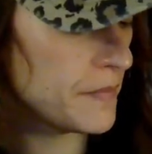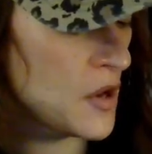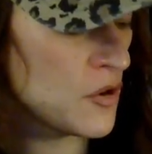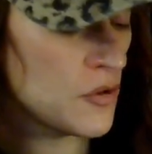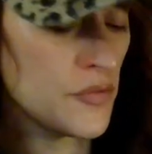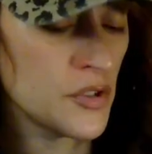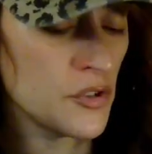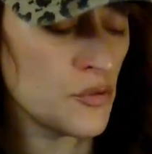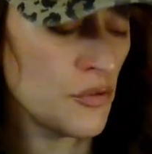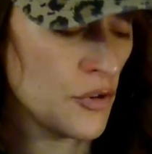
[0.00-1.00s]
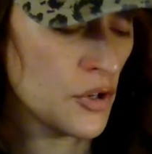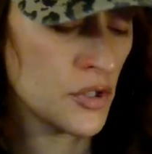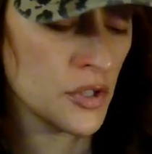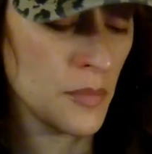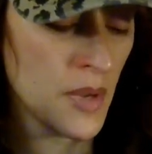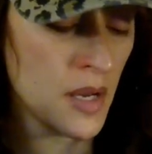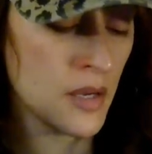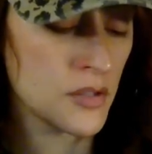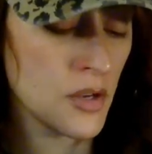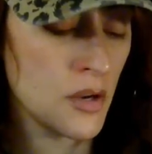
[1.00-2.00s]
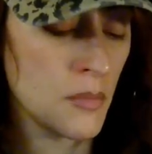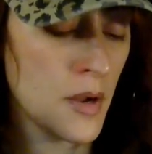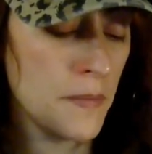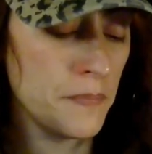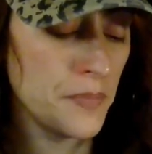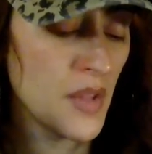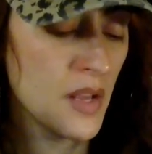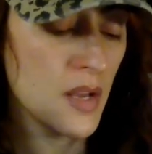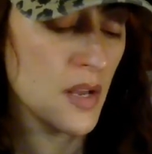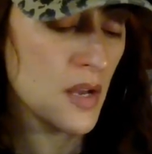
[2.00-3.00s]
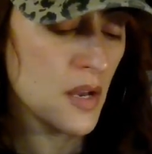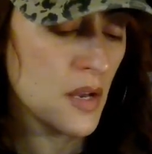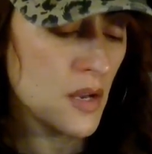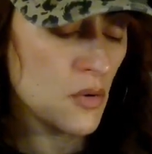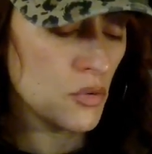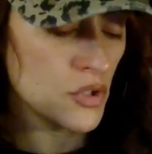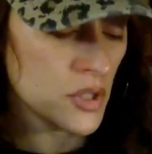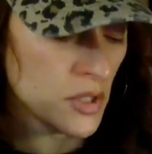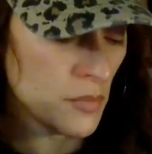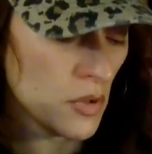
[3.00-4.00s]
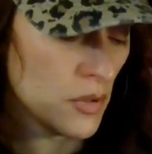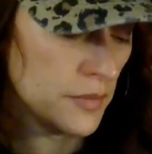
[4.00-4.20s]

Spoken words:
don't know if this is referring to the man I saw, but we'll just keep going.